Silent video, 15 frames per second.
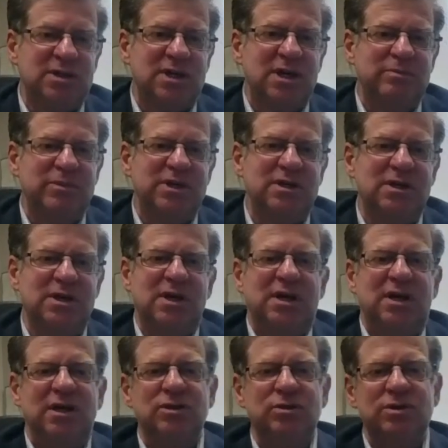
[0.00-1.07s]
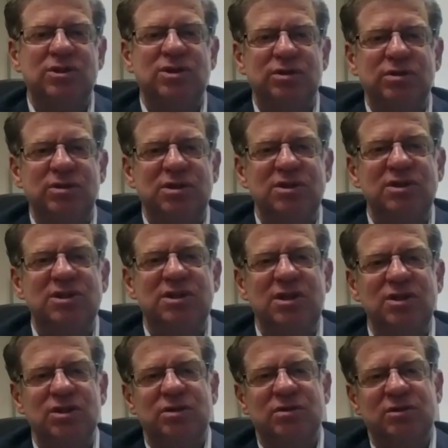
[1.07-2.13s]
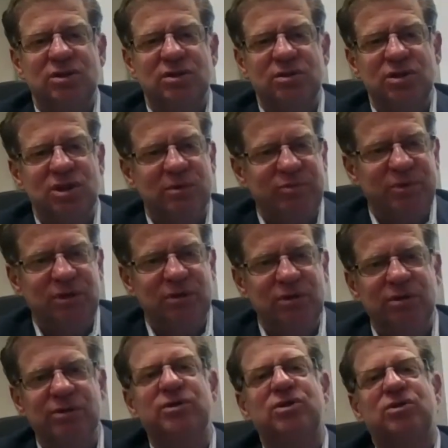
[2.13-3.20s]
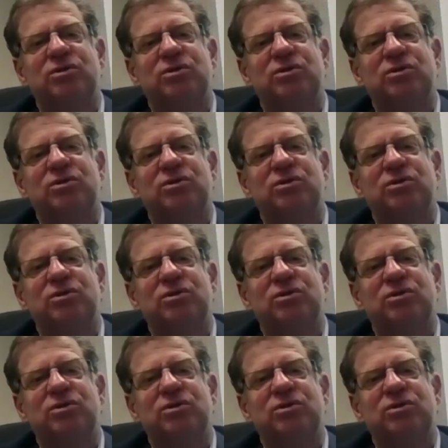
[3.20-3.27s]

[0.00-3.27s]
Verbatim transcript: come in and do a search and seizure, search computers,